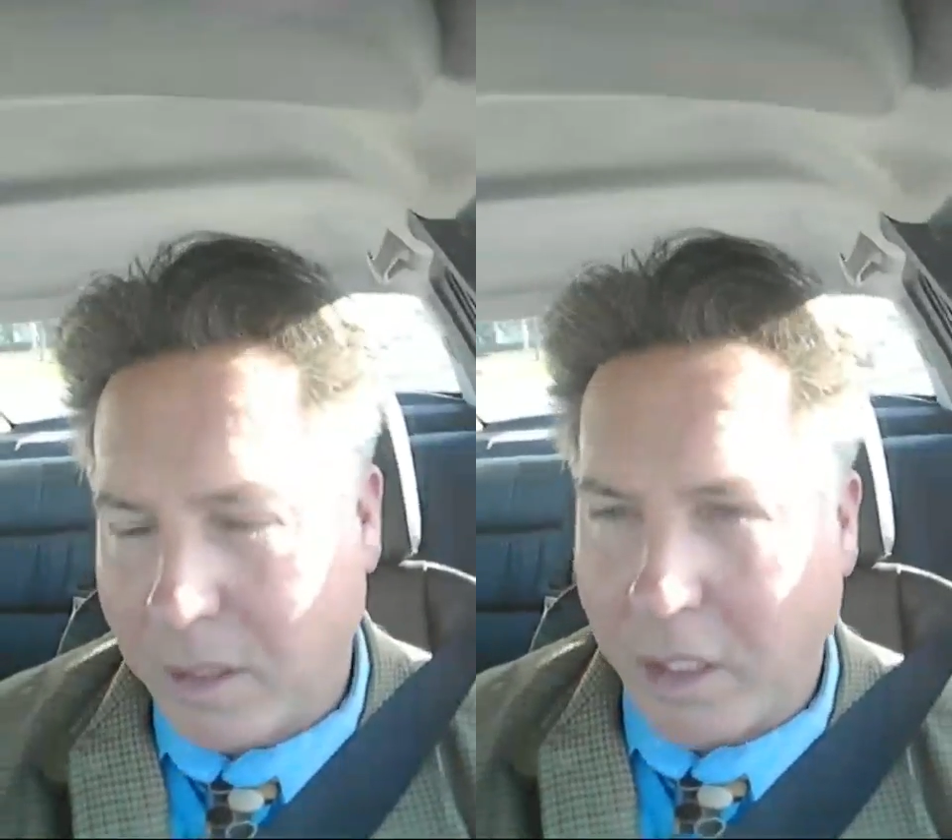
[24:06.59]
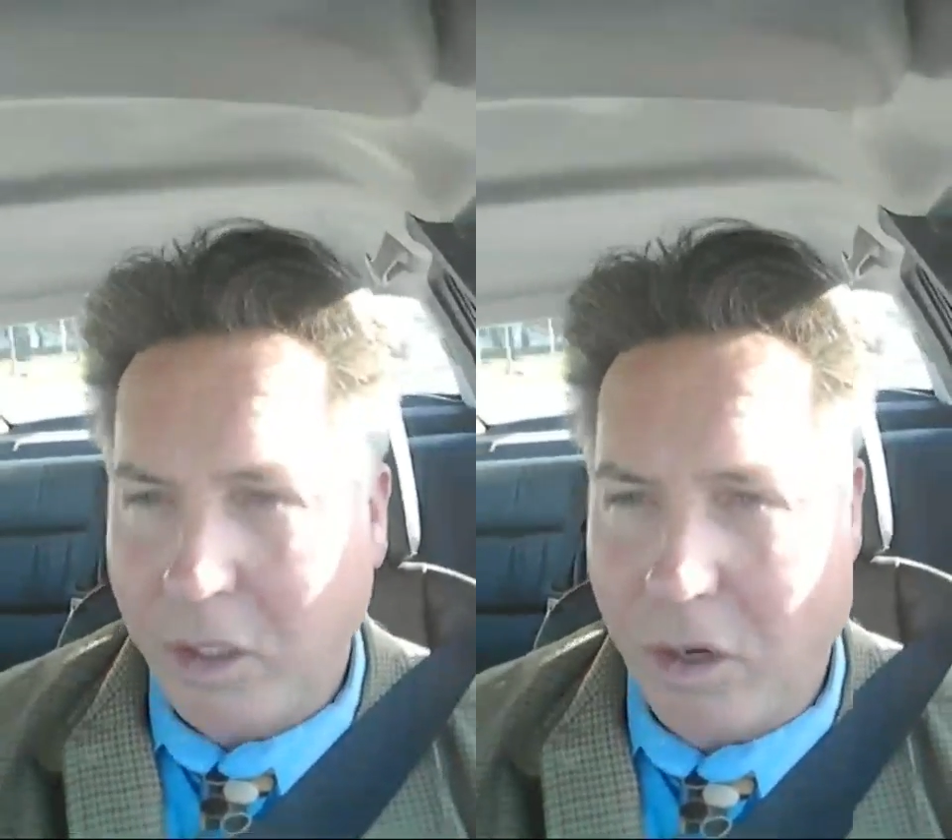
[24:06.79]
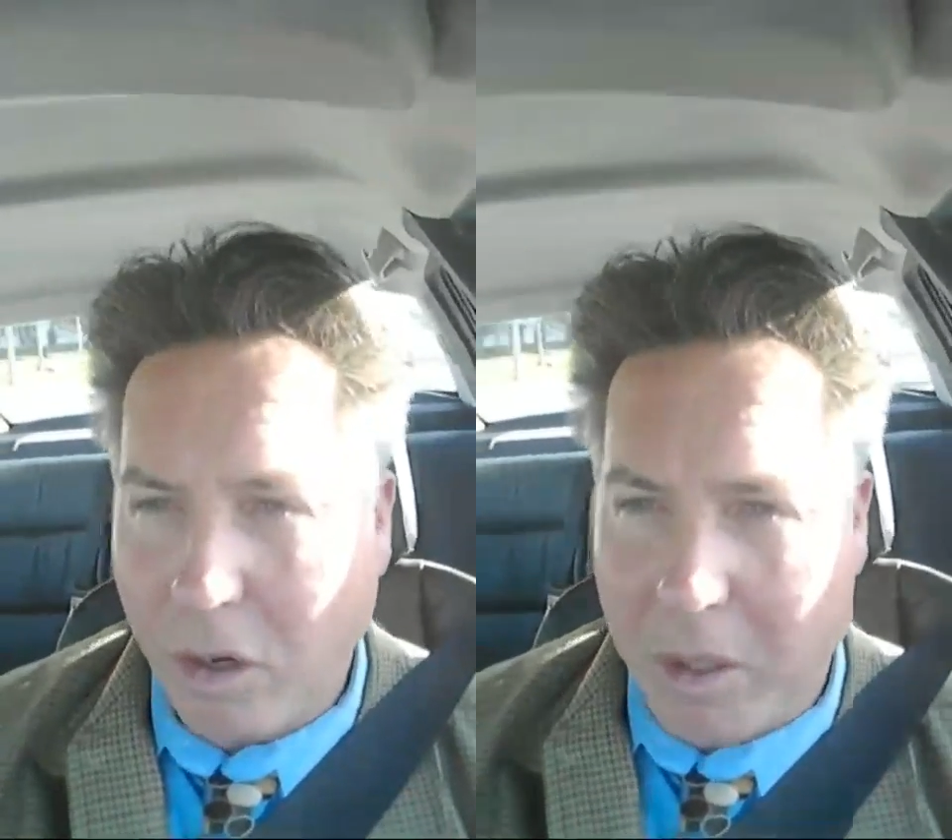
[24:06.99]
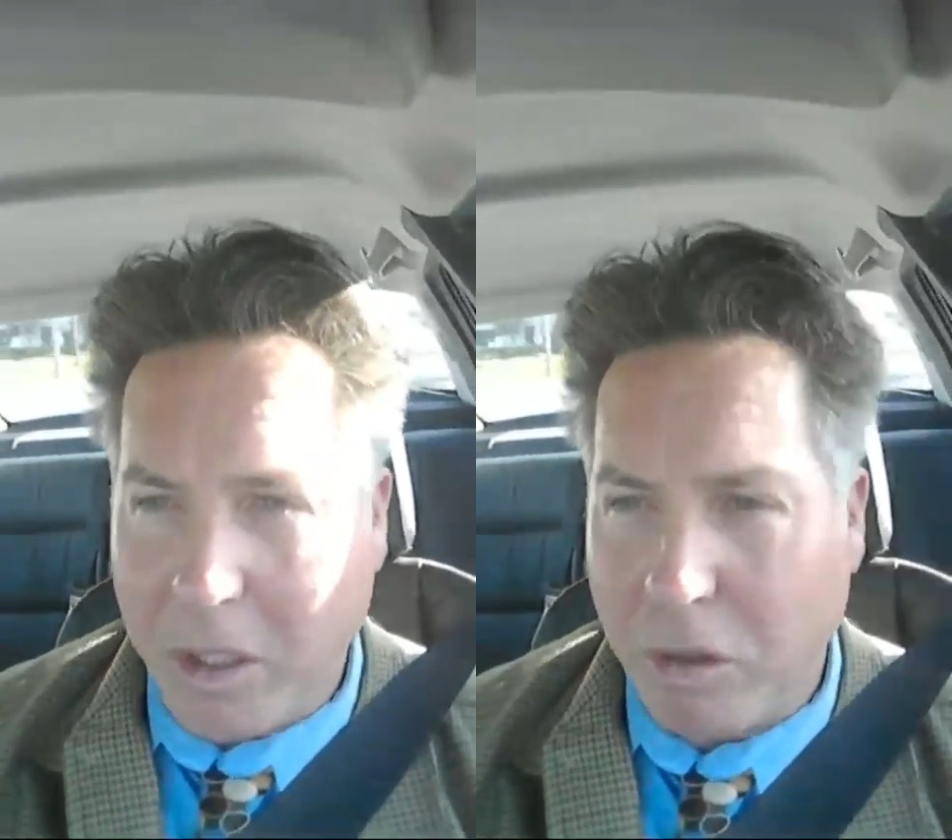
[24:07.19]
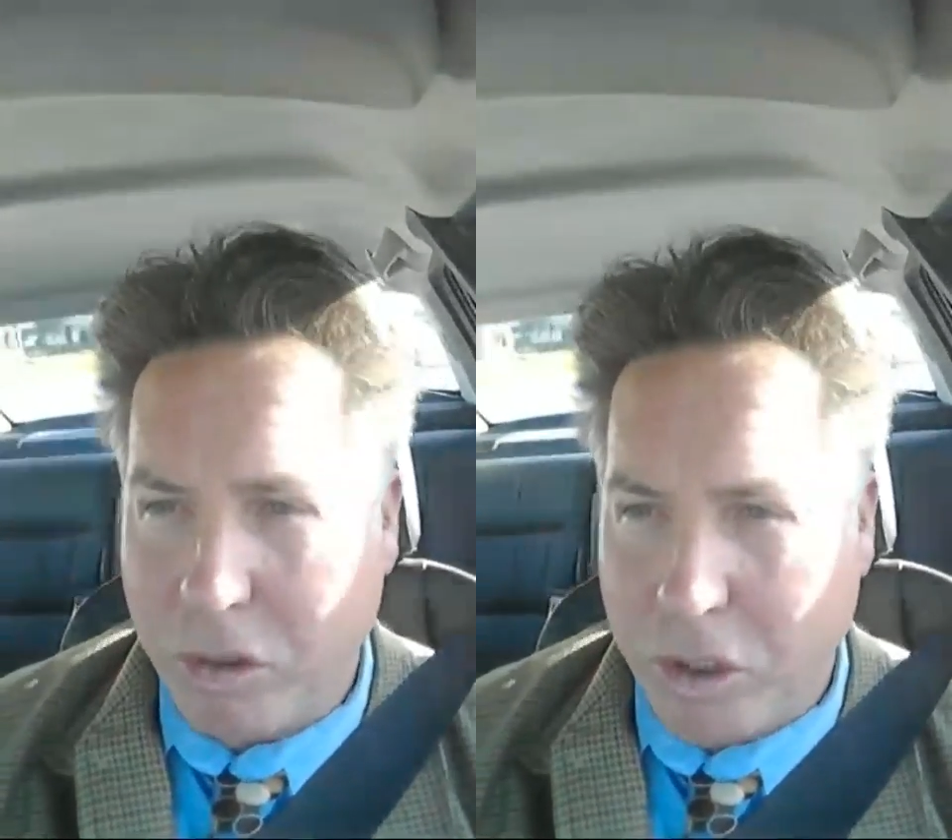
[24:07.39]
And you know
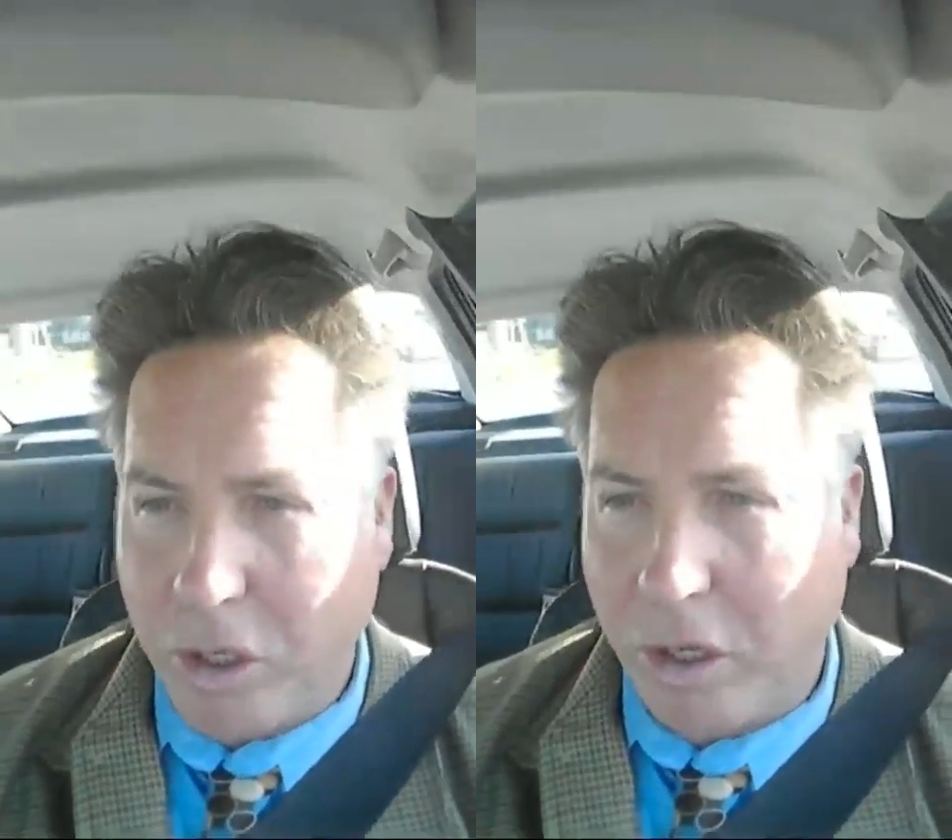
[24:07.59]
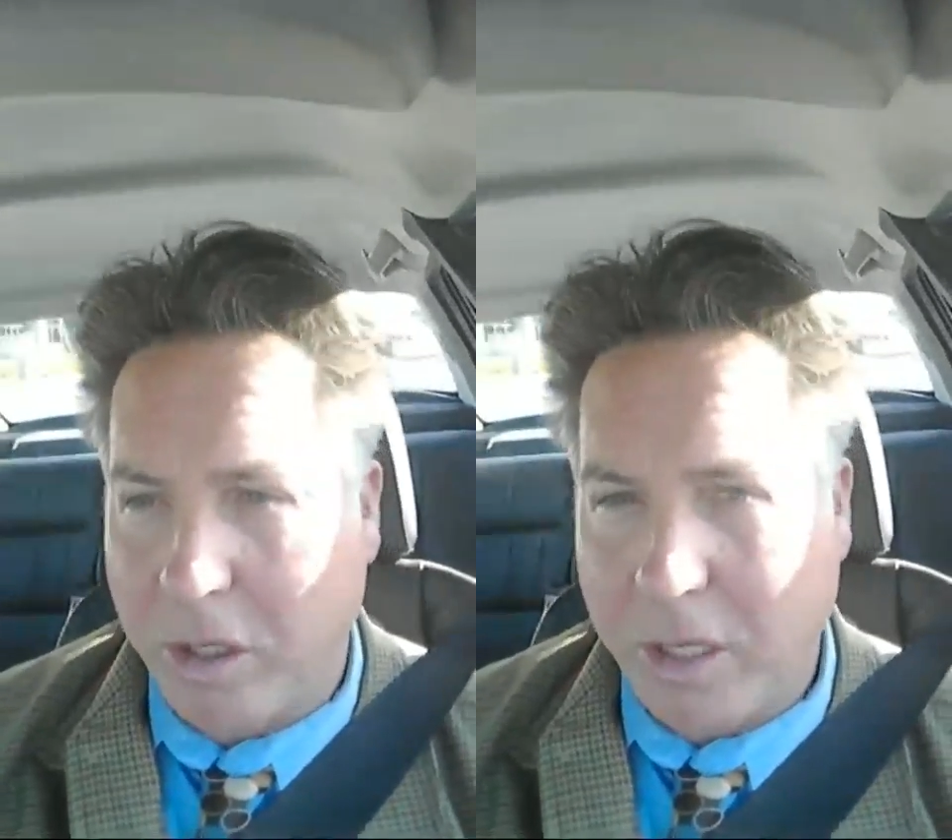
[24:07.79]
what? You should,